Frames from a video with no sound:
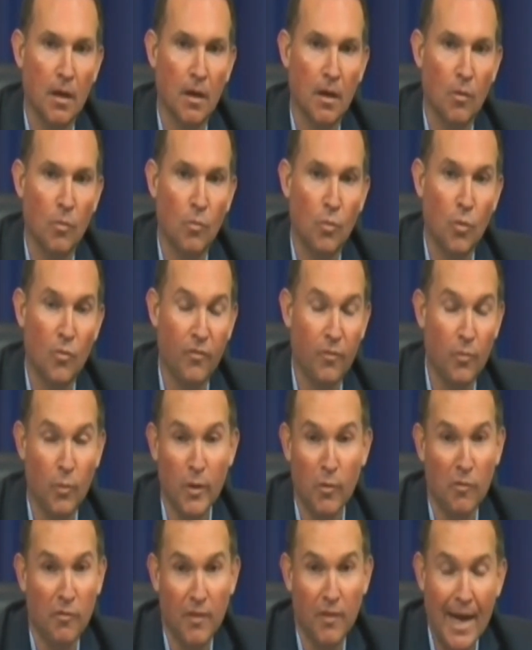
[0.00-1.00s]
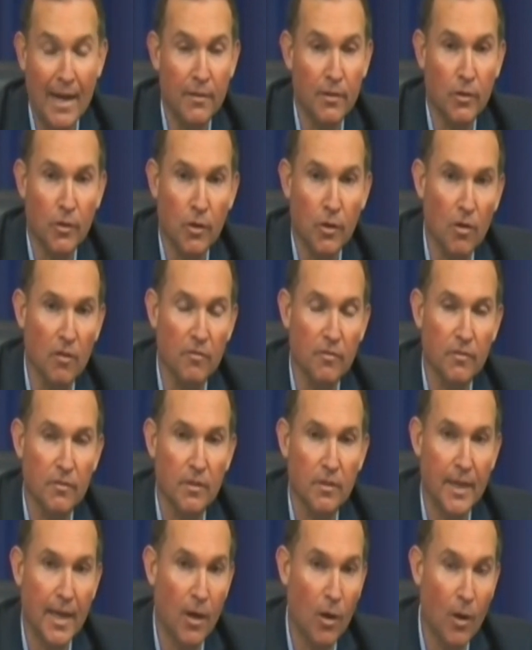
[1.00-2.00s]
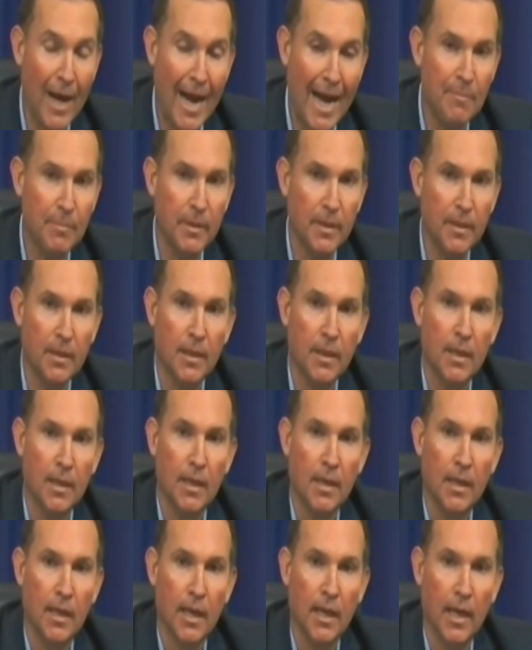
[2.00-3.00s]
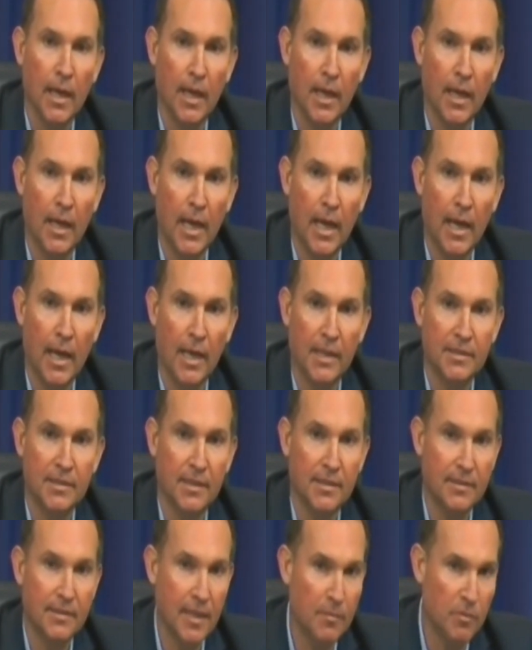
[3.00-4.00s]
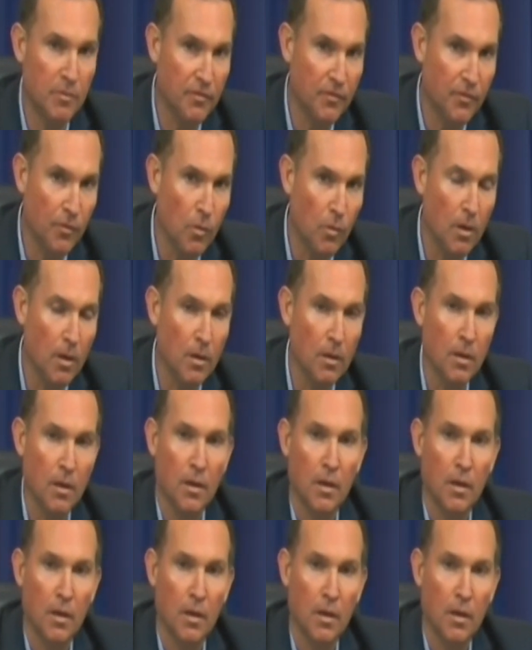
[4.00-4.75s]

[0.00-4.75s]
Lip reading: we'll flatten the curve. That'll happen. And as I said before,